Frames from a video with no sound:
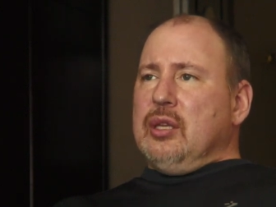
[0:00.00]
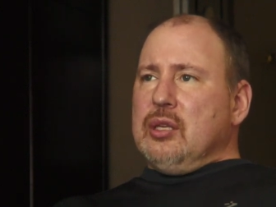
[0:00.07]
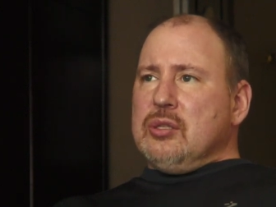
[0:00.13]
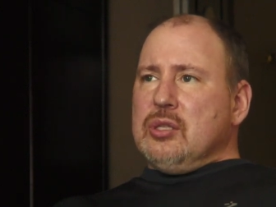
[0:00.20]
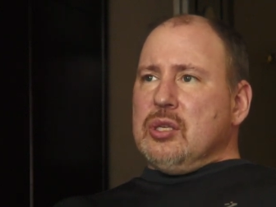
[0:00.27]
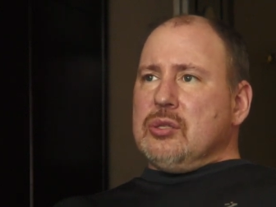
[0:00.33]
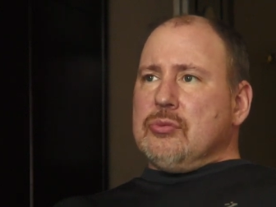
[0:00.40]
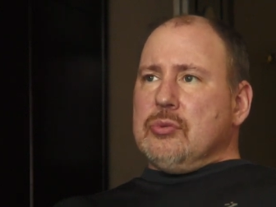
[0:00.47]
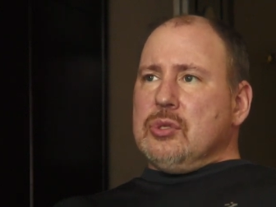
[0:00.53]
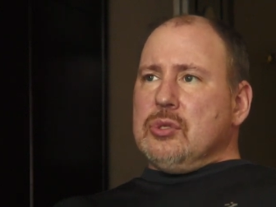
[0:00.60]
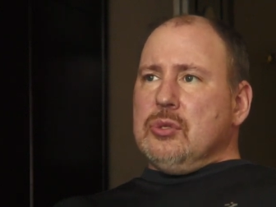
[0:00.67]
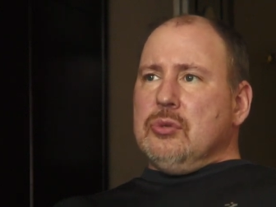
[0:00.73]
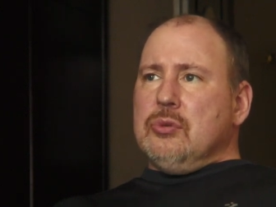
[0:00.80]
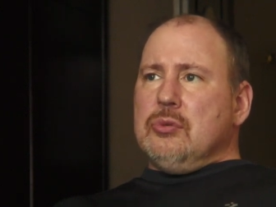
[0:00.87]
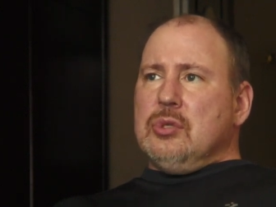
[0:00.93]
It just was
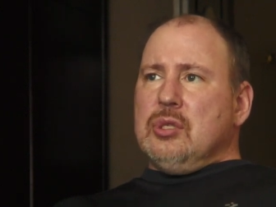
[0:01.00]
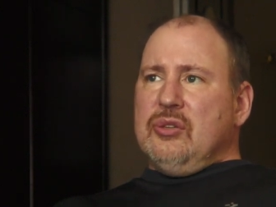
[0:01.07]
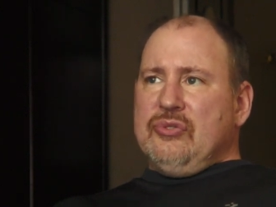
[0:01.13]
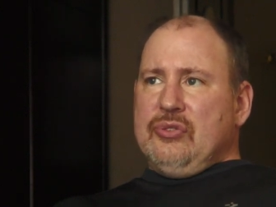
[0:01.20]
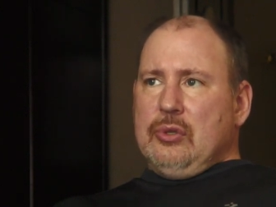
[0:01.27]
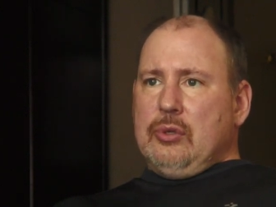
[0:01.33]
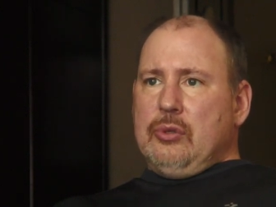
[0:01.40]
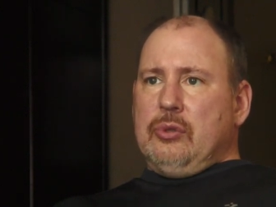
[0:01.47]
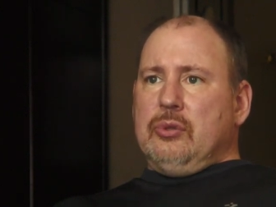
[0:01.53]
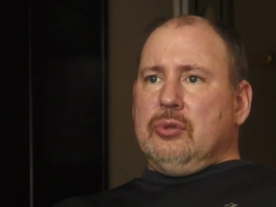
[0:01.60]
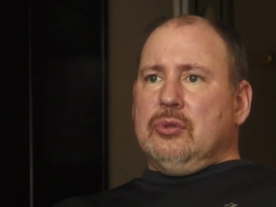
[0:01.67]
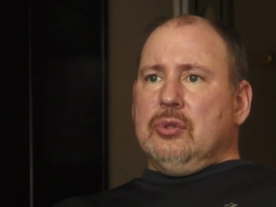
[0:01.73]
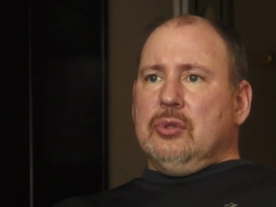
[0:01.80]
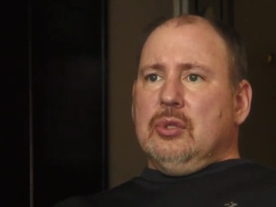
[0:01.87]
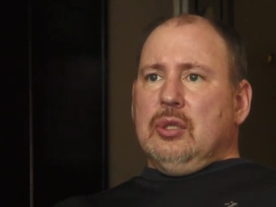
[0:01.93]
too
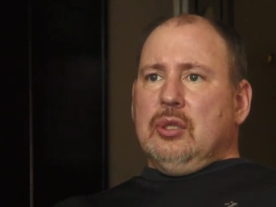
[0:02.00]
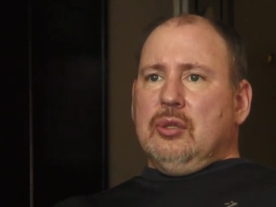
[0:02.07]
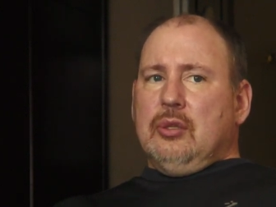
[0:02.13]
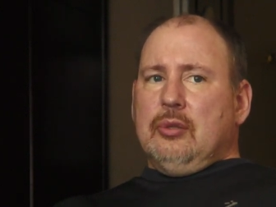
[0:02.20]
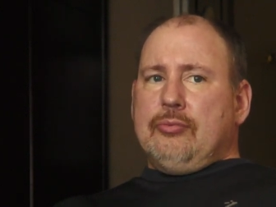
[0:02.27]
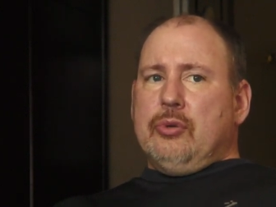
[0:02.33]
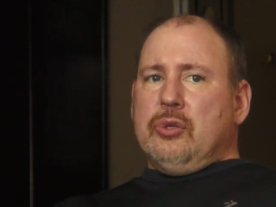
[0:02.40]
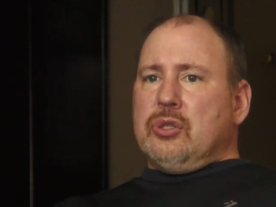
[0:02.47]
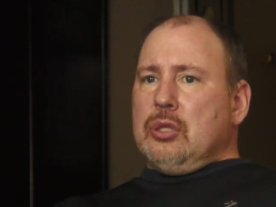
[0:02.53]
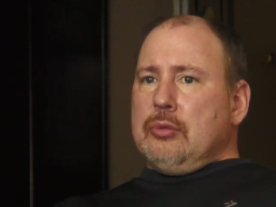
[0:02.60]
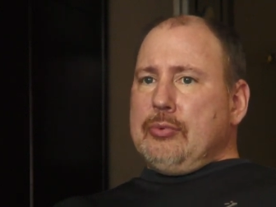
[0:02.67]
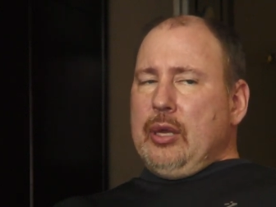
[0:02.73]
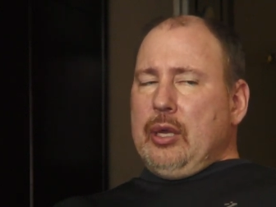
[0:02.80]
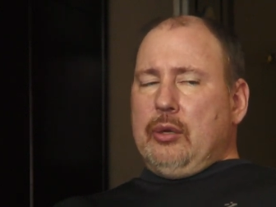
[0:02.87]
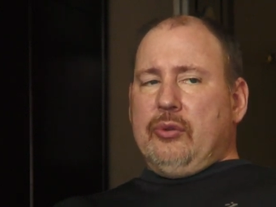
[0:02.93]
difficult to push the
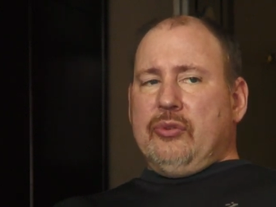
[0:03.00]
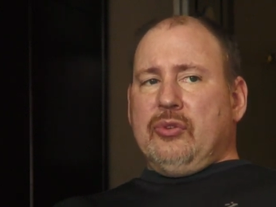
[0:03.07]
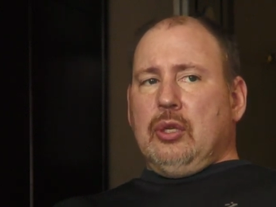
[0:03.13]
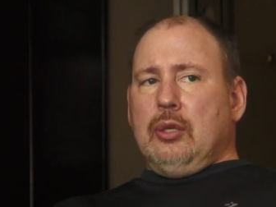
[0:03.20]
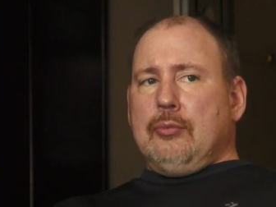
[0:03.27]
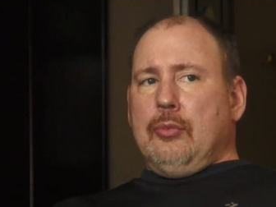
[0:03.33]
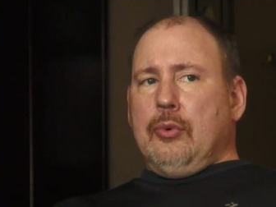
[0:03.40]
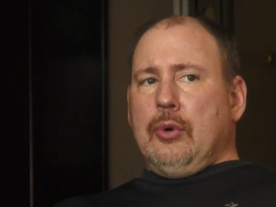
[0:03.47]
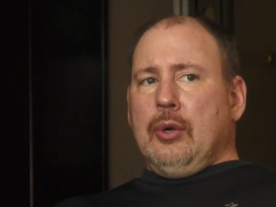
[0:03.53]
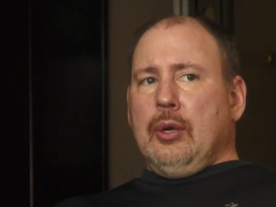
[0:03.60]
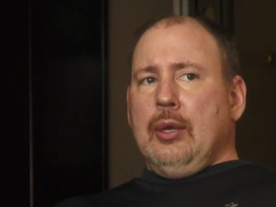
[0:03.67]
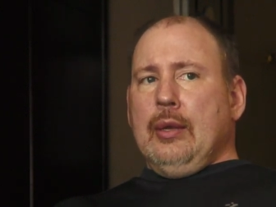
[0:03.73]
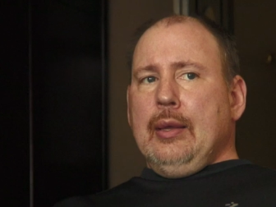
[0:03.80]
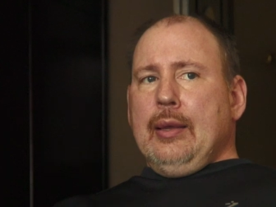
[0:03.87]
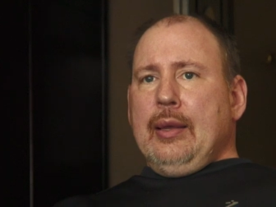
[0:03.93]
pedals anymore,
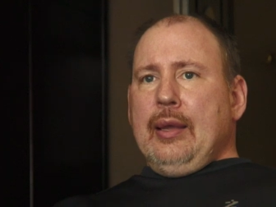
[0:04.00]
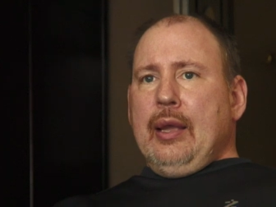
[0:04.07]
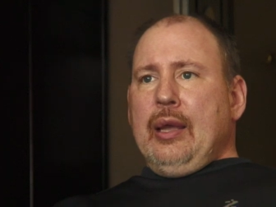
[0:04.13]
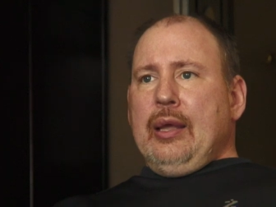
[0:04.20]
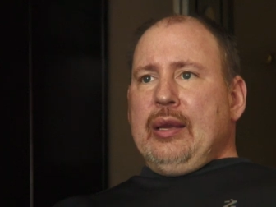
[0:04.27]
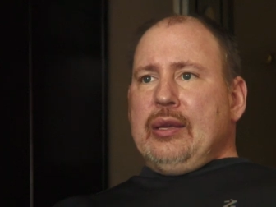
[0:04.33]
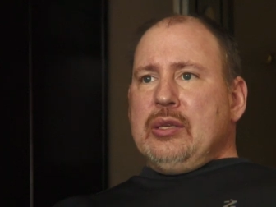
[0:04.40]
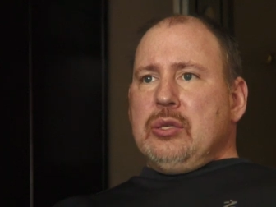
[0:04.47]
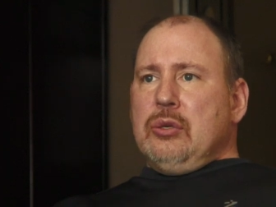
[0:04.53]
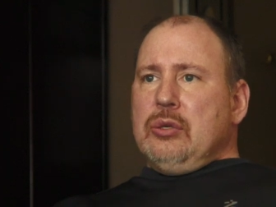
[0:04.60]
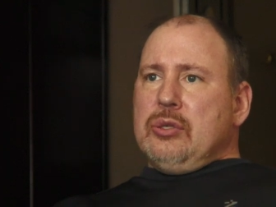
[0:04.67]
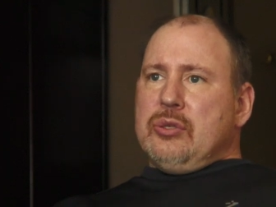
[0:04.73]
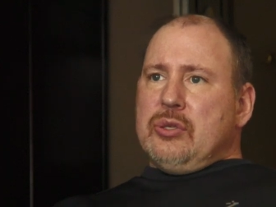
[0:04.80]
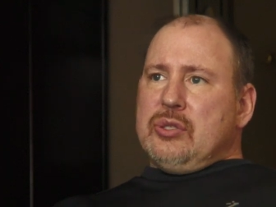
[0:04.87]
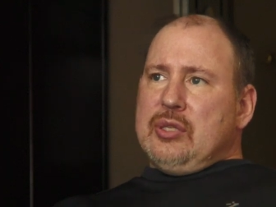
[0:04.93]
and I
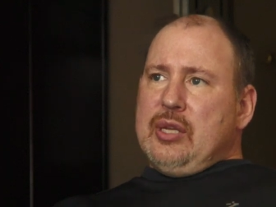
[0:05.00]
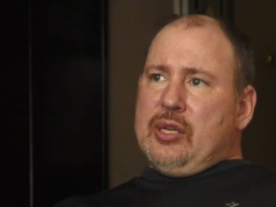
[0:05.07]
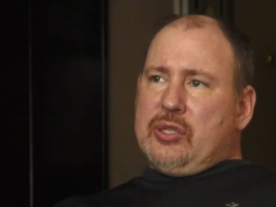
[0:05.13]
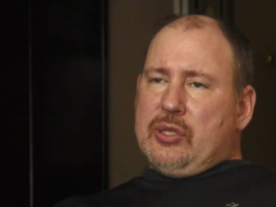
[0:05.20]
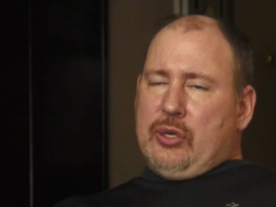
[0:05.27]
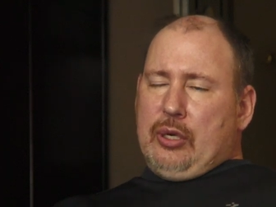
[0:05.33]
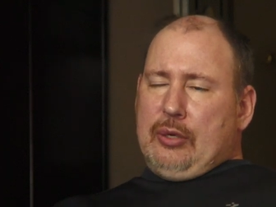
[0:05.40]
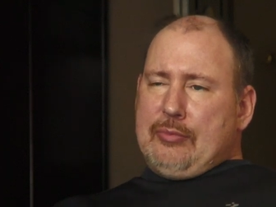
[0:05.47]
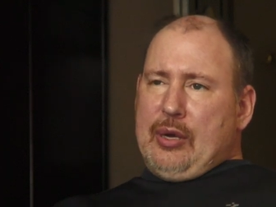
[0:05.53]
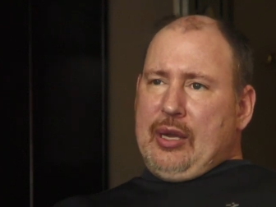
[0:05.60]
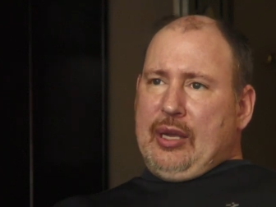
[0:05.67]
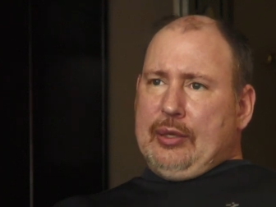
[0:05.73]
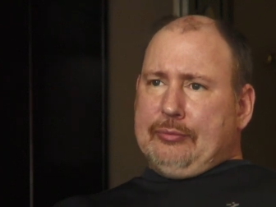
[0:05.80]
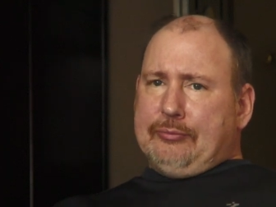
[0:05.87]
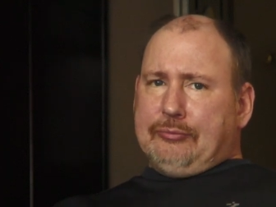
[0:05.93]
turned to a stationary
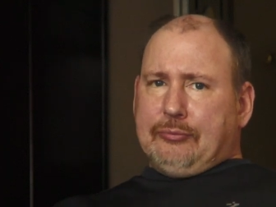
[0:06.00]
bike.